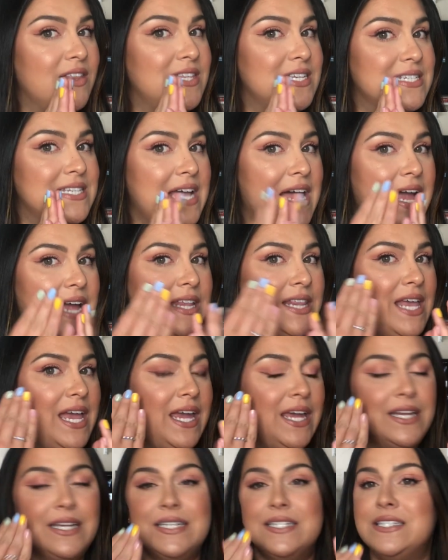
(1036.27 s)
This
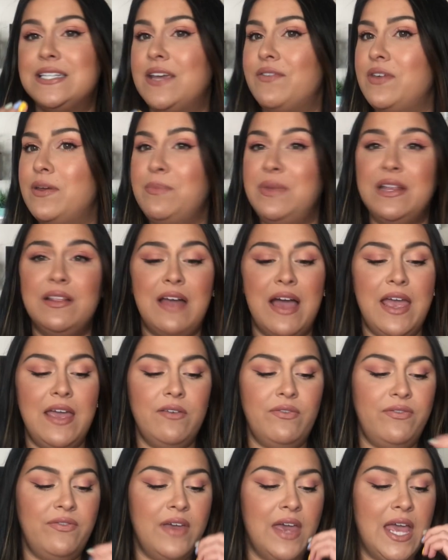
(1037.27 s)
highlight is giving me
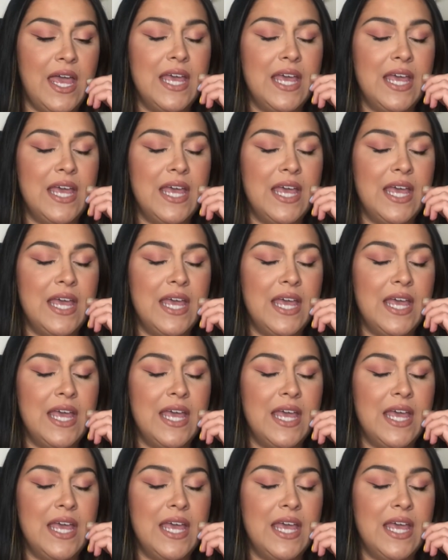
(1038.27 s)
life.